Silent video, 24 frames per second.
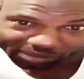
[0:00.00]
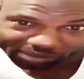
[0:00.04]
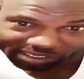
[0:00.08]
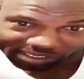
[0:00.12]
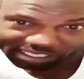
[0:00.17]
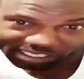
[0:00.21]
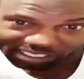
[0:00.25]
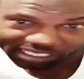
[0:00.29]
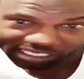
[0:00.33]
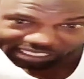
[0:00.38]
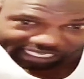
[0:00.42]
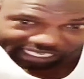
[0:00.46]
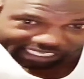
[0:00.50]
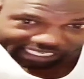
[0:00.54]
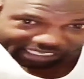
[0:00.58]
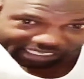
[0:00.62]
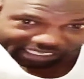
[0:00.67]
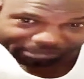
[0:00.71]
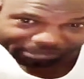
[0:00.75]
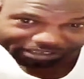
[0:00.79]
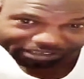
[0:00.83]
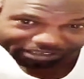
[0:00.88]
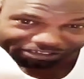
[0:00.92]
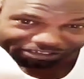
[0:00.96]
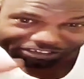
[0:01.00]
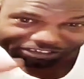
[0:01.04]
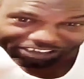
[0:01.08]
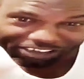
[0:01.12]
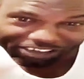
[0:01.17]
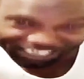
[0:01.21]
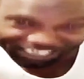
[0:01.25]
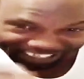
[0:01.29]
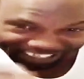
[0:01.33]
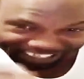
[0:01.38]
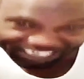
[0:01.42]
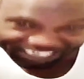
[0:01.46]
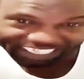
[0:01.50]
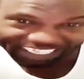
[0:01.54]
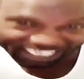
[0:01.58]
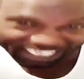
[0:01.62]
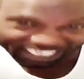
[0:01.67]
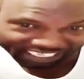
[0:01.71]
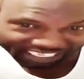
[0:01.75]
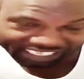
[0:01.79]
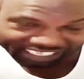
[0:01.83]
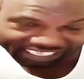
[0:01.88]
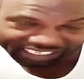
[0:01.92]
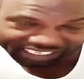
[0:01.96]
We say you and them a friend in the
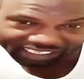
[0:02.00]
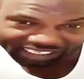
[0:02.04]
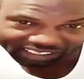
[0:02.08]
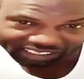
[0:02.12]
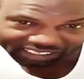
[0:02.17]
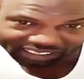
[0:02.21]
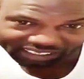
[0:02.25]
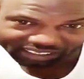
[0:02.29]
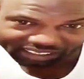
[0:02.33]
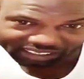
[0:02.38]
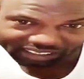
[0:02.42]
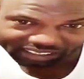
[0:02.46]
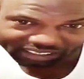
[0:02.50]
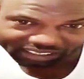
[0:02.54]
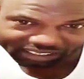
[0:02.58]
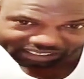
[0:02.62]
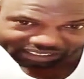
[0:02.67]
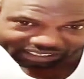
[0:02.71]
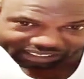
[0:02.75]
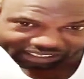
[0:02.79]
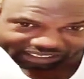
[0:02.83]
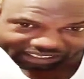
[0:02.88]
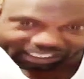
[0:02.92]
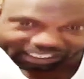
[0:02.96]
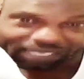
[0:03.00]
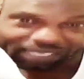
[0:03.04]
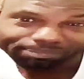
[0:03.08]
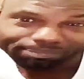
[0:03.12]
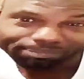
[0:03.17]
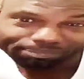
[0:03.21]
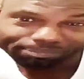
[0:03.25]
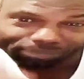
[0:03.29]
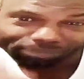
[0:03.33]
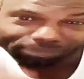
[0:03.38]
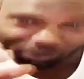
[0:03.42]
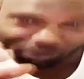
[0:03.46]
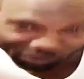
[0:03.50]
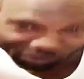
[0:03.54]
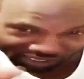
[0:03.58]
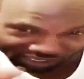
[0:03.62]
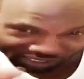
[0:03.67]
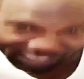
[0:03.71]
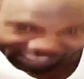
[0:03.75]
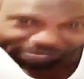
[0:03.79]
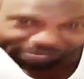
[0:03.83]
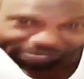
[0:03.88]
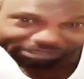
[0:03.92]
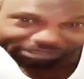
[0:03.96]
dog. A
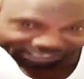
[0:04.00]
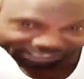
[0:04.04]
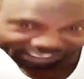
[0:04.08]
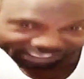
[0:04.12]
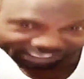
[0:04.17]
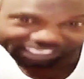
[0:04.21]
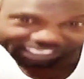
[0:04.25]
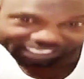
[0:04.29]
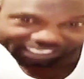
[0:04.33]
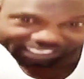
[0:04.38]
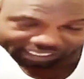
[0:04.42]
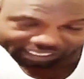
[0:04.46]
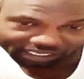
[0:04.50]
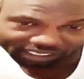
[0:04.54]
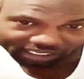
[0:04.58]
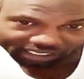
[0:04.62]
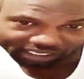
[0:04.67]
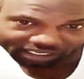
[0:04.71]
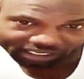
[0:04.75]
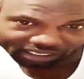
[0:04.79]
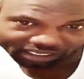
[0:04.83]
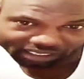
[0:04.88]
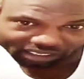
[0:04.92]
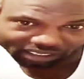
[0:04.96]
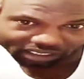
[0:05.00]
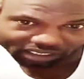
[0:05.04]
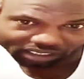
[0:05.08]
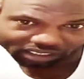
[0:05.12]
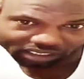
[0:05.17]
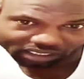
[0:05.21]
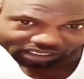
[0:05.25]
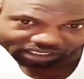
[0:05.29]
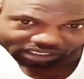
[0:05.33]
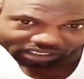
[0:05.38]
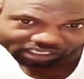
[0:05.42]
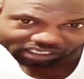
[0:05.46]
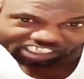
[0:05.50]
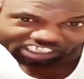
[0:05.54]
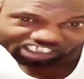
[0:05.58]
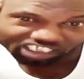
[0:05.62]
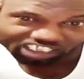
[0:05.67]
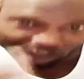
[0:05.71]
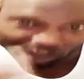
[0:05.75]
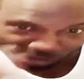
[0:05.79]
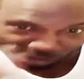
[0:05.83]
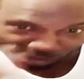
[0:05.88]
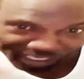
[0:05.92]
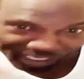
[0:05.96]
pussy them in the dog.
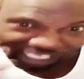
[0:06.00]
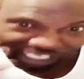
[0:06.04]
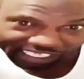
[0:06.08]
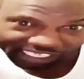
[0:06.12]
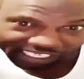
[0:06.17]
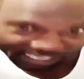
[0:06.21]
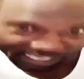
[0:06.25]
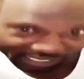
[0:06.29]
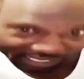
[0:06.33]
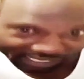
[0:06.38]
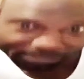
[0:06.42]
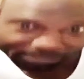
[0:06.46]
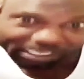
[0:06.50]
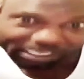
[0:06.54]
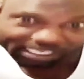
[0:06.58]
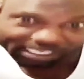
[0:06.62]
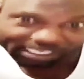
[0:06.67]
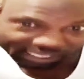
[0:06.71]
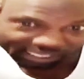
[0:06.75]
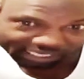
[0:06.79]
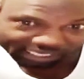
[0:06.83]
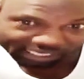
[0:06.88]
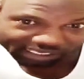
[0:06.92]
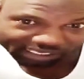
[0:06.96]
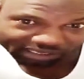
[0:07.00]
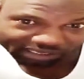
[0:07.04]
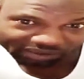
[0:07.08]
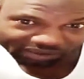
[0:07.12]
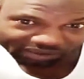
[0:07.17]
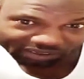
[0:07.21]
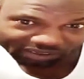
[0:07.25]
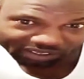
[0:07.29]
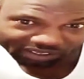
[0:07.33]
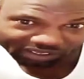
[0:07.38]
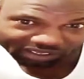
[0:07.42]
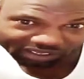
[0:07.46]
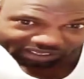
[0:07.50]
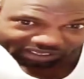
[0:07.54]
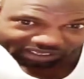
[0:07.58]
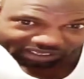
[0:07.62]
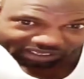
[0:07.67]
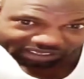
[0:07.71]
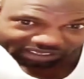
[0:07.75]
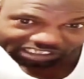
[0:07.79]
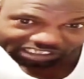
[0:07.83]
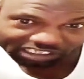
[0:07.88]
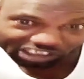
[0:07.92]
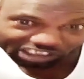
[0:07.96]
Jamaican them me a talking.
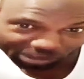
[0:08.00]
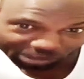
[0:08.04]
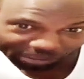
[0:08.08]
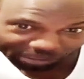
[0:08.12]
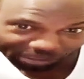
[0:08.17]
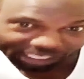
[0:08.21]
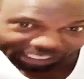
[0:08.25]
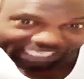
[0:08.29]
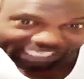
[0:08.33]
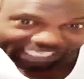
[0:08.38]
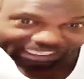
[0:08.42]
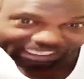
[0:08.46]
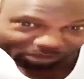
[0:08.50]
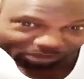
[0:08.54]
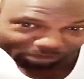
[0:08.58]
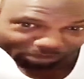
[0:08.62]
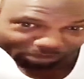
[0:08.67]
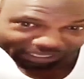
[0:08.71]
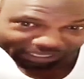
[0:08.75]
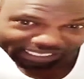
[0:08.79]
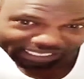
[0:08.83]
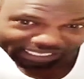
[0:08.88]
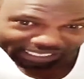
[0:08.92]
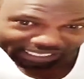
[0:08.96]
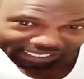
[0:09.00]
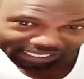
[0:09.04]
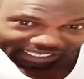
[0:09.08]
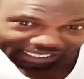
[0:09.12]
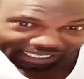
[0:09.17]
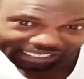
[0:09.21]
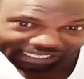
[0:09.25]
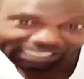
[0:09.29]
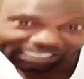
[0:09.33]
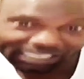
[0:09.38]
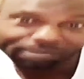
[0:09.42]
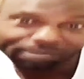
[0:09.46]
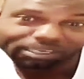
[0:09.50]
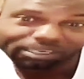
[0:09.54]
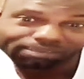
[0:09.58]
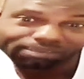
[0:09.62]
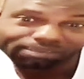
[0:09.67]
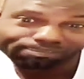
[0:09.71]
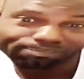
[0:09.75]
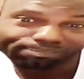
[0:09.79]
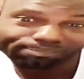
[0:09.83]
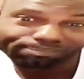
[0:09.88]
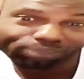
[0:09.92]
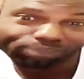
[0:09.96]
See Jamaican them up your dog, them
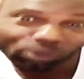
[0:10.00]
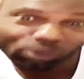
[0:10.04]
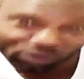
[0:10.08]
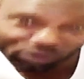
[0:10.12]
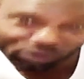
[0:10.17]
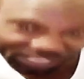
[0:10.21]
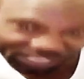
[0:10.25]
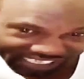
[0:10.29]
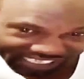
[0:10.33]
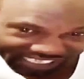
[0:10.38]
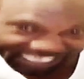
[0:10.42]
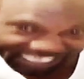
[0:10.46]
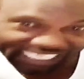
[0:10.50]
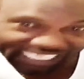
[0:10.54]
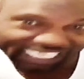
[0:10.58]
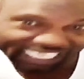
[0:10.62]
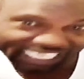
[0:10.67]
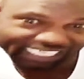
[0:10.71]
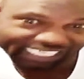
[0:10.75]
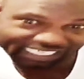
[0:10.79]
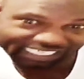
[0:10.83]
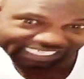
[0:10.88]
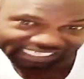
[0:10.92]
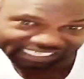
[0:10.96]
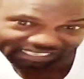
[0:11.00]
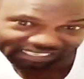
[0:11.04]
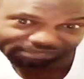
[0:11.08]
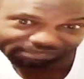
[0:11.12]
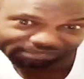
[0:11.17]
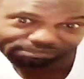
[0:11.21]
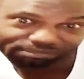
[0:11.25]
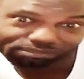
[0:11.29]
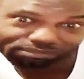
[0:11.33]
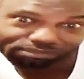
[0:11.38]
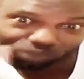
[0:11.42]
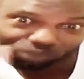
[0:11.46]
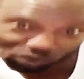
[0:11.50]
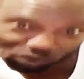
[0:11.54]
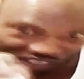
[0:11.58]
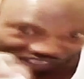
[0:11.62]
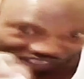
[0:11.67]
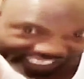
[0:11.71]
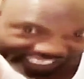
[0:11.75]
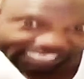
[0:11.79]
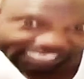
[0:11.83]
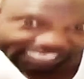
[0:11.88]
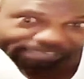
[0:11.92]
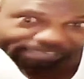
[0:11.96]
a pussy dog.
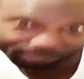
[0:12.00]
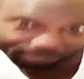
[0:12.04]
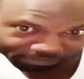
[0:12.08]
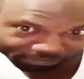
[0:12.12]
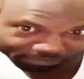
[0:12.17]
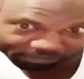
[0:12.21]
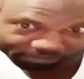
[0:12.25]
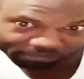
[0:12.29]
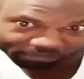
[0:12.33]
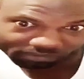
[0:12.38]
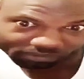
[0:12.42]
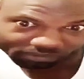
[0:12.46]
Most of them.